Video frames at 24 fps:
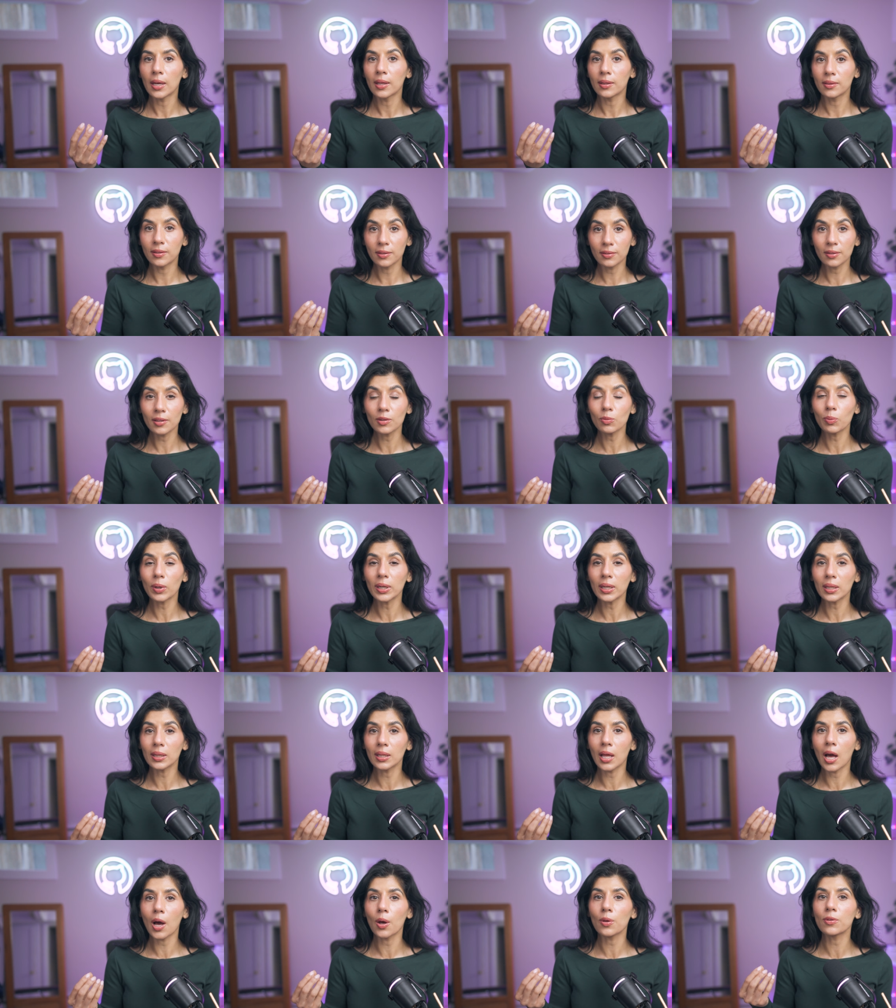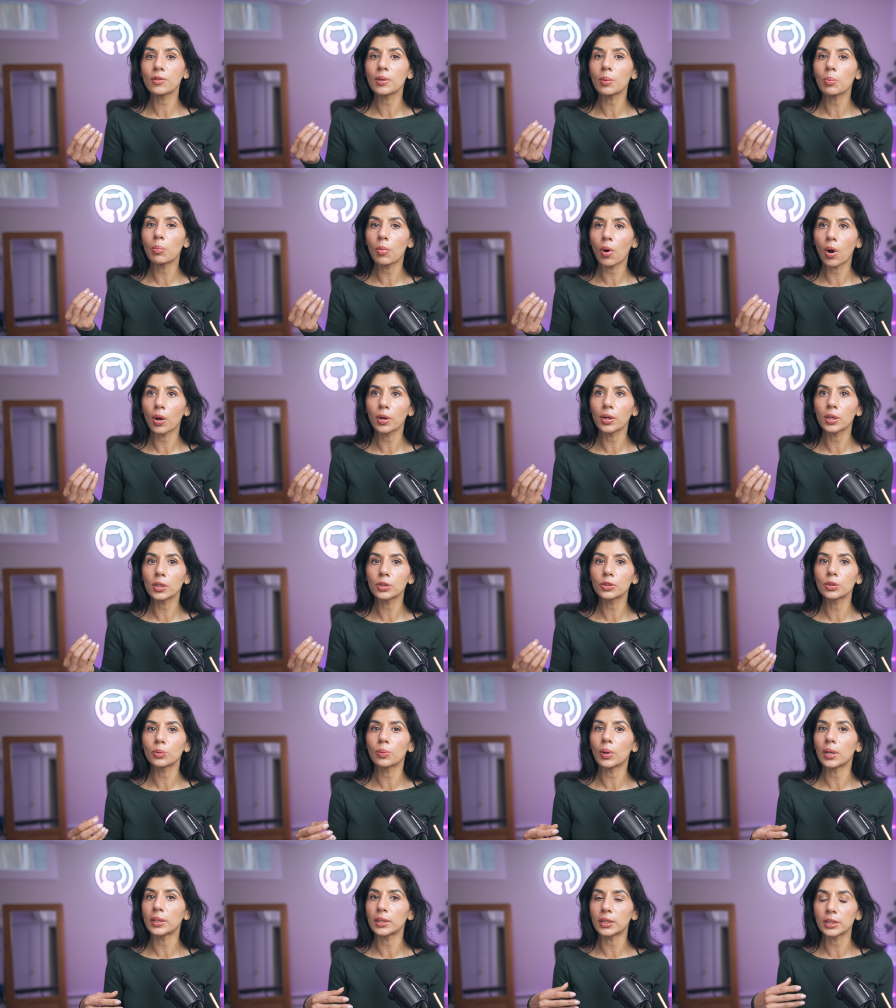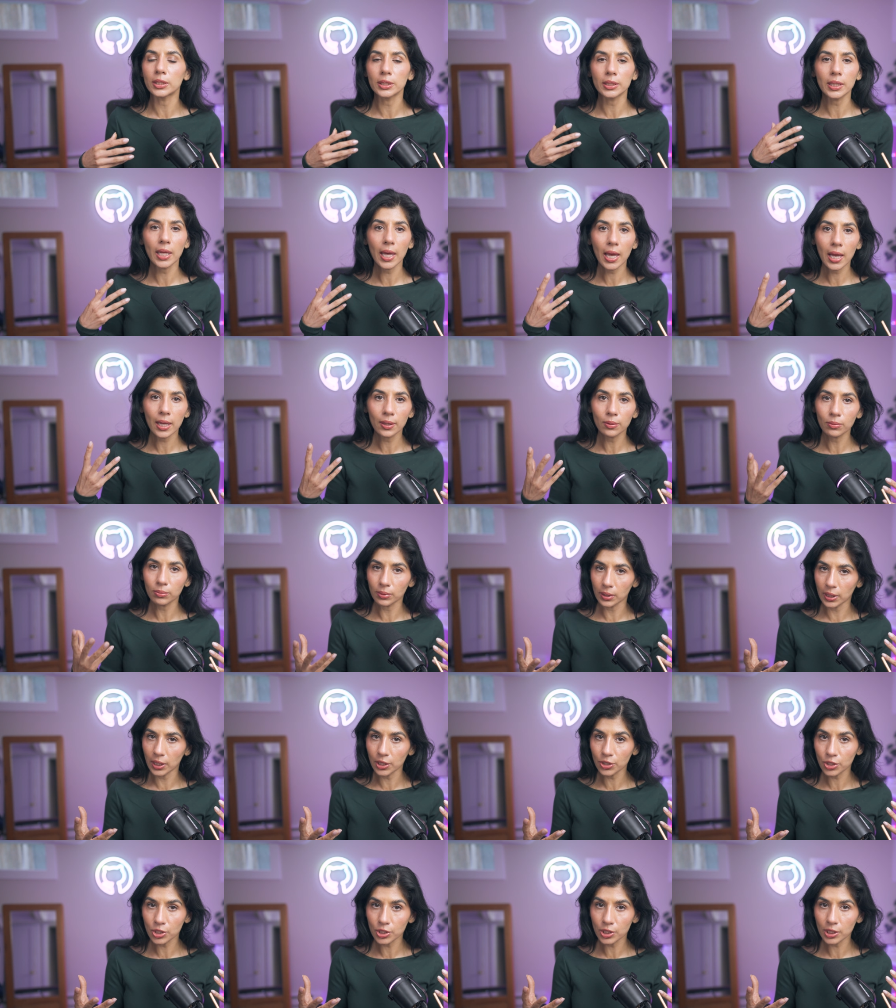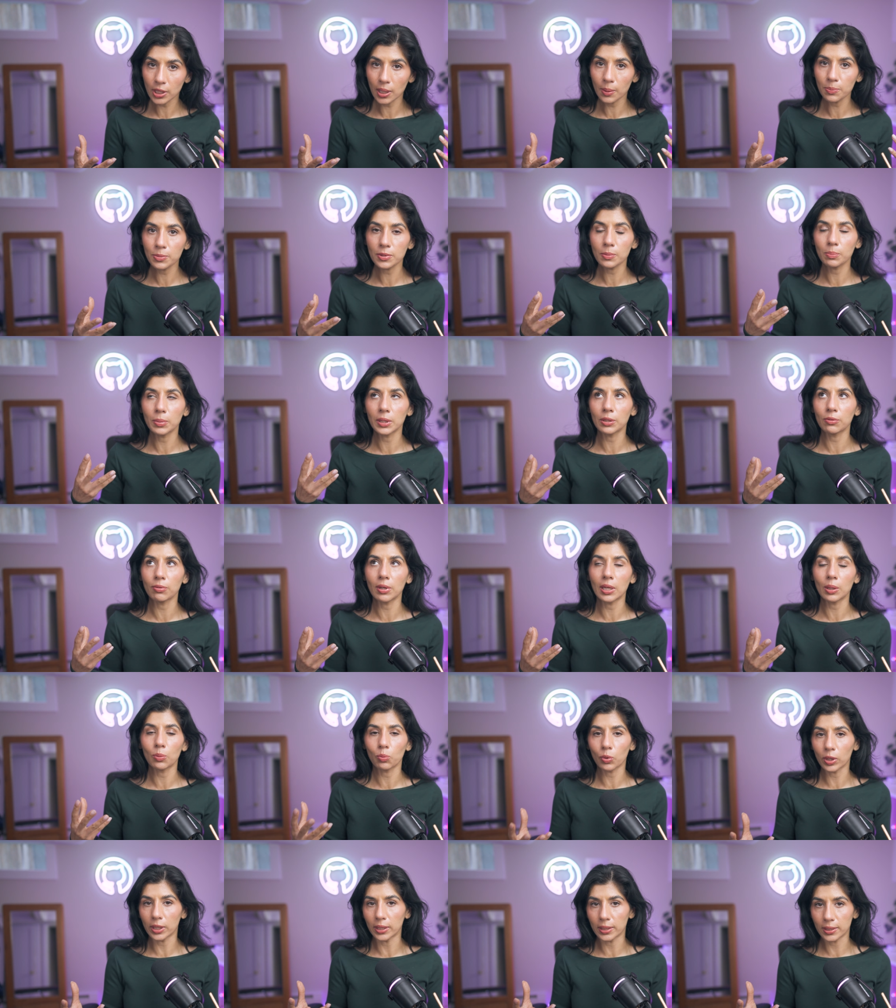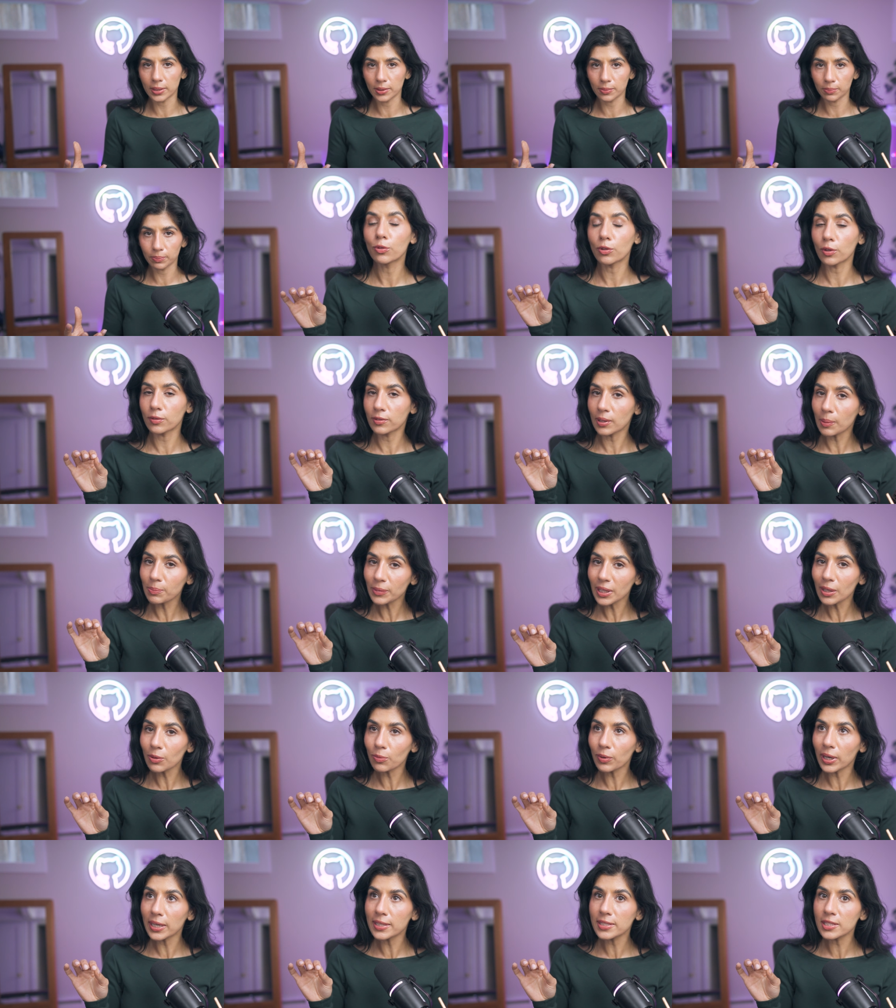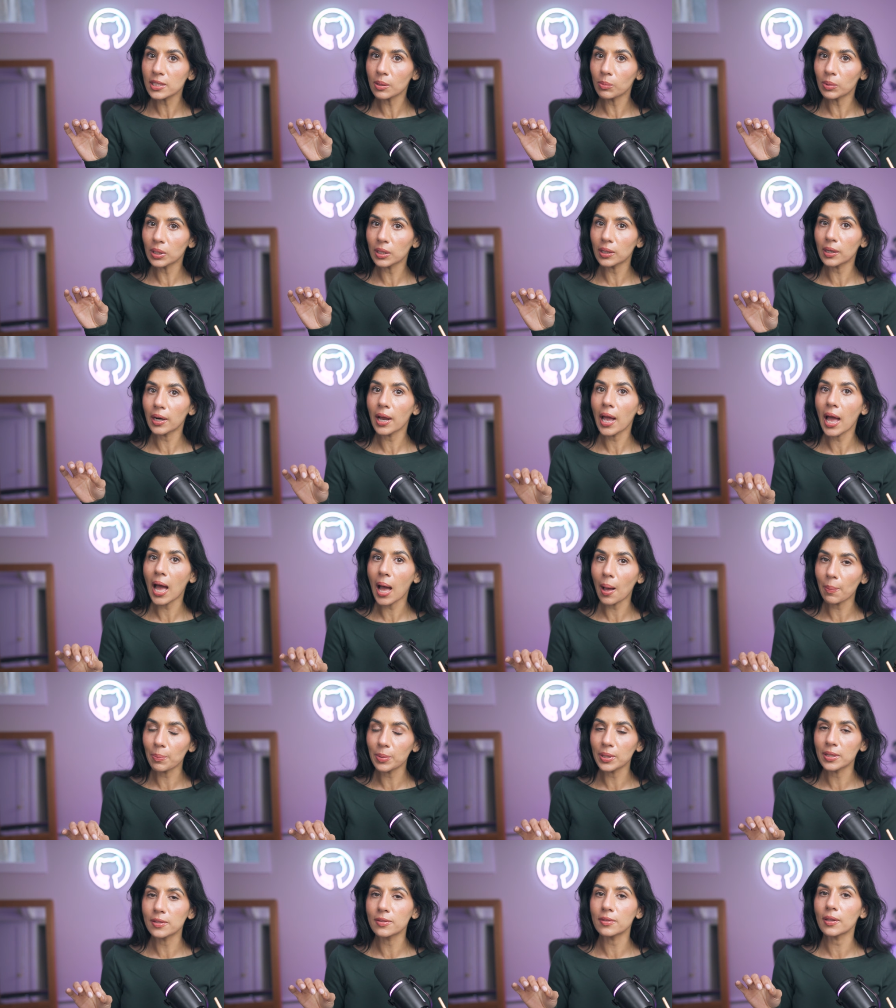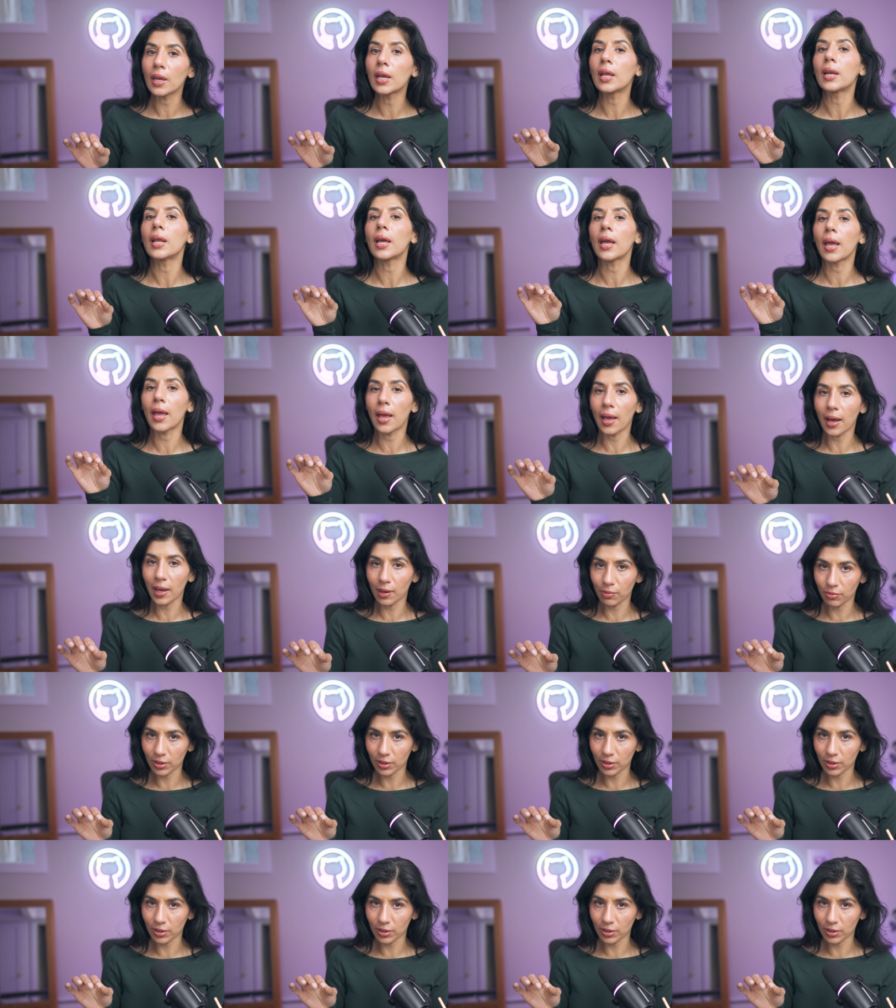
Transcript: This is what allows the model to understand relationships between words. So something very similar happens in AI